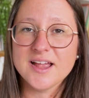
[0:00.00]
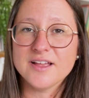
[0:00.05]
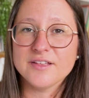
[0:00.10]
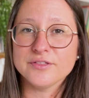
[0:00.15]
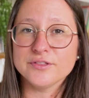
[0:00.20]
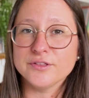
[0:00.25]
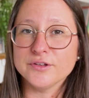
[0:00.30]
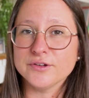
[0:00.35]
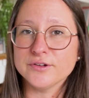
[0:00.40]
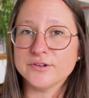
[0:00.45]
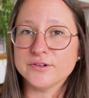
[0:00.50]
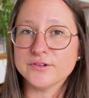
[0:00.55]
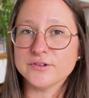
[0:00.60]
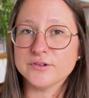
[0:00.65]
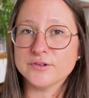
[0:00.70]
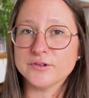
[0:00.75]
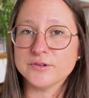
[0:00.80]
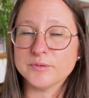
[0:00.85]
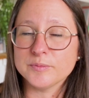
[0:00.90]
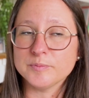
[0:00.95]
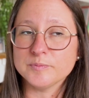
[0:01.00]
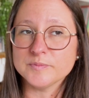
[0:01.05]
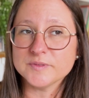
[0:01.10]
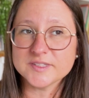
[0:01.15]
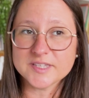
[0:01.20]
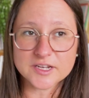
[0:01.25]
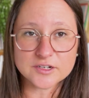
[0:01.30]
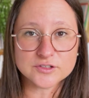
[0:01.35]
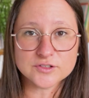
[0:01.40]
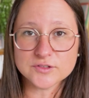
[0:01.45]
the
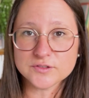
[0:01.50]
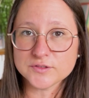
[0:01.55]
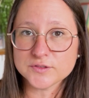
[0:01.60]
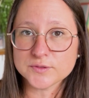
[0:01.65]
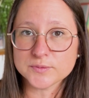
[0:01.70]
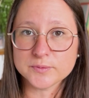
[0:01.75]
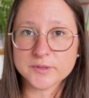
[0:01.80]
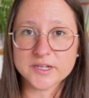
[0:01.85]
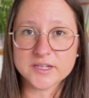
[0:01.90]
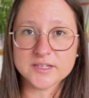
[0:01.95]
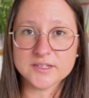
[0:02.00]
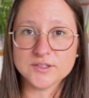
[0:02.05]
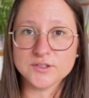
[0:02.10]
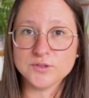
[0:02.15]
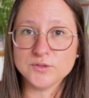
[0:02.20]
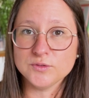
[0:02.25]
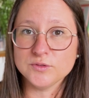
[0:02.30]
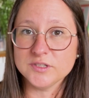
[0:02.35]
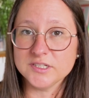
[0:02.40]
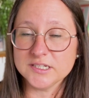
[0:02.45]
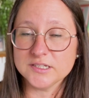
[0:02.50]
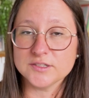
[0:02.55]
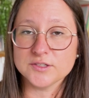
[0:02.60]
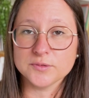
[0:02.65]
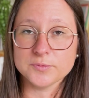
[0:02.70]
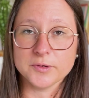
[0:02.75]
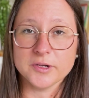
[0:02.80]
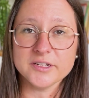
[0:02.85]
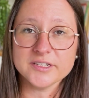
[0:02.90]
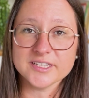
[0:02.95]
sections where you need
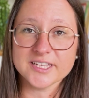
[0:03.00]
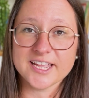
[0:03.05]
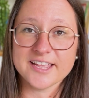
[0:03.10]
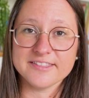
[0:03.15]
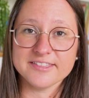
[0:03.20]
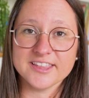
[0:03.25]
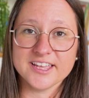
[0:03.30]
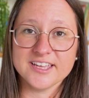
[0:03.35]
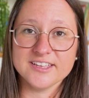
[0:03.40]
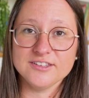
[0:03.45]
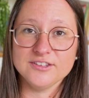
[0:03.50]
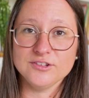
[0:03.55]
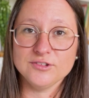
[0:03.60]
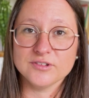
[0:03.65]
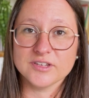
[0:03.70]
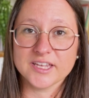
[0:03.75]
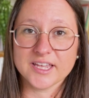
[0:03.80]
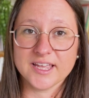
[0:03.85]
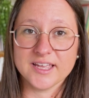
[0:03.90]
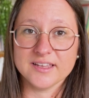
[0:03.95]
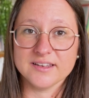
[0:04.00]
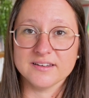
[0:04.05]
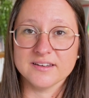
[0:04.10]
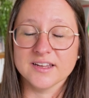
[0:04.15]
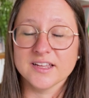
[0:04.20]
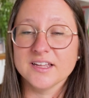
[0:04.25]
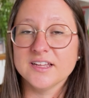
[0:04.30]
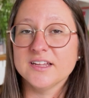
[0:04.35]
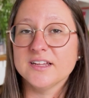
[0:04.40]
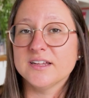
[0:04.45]
to work, and then you can
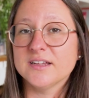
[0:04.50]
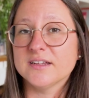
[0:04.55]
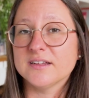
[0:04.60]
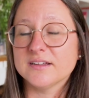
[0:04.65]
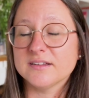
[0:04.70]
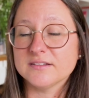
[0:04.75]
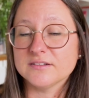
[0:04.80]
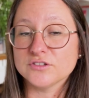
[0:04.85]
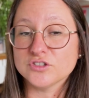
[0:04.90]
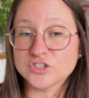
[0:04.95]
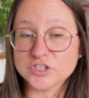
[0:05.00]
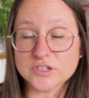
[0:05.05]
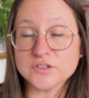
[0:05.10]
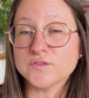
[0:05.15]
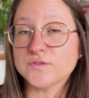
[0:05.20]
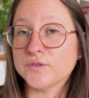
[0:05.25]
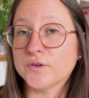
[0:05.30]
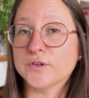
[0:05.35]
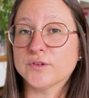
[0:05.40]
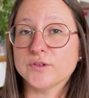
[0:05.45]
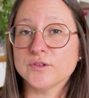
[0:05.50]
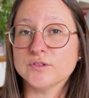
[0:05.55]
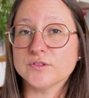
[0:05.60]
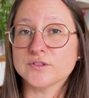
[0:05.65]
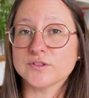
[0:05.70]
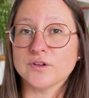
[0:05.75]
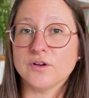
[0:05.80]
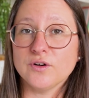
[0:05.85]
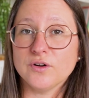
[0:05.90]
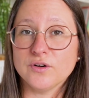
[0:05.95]
just
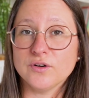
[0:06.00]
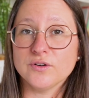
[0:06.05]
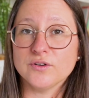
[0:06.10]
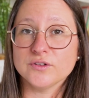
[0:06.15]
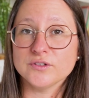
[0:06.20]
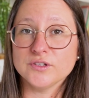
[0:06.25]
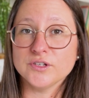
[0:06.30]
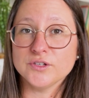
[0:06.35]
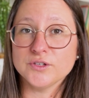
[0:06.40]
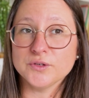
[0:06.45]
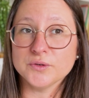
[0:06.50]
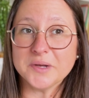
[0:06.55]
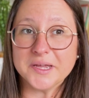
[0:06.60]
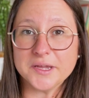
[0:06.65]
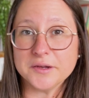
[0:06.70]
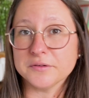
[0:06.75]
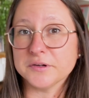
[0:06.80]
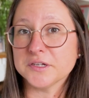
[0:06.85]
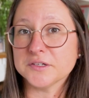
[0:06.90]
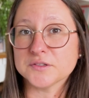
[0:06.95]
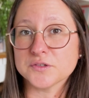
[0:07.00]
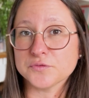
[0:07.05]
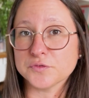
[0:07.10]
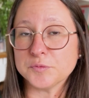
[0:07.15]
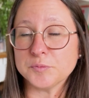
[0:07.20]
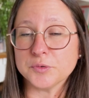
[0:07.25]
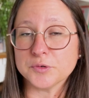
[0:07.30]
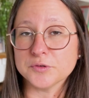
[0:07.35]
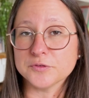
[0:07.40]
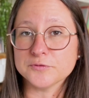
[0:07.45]
focus on your areas of
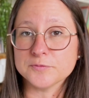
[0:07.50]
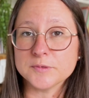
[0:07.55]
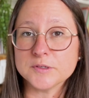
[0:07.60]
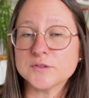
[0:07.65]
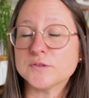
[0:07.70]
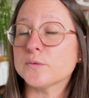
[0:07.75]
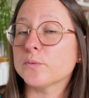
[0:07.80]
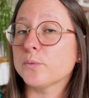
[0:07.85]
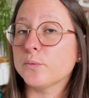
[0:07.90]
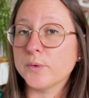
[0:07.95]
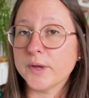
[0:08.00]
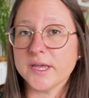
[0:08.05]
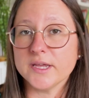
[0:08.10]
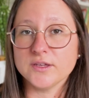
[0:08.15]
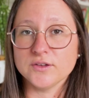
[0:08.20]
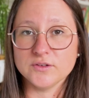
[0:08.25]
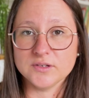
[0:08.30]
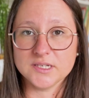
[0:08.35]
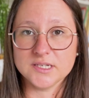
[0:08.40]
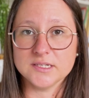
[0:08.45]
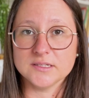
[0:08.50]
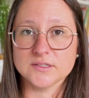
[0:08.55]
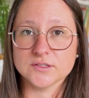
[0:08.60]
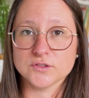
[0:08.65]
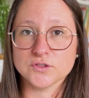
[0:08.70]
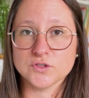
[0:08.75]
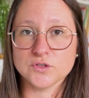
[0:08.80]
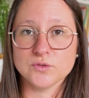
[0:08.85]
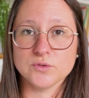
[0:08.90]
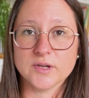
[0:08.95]
improvements where you need to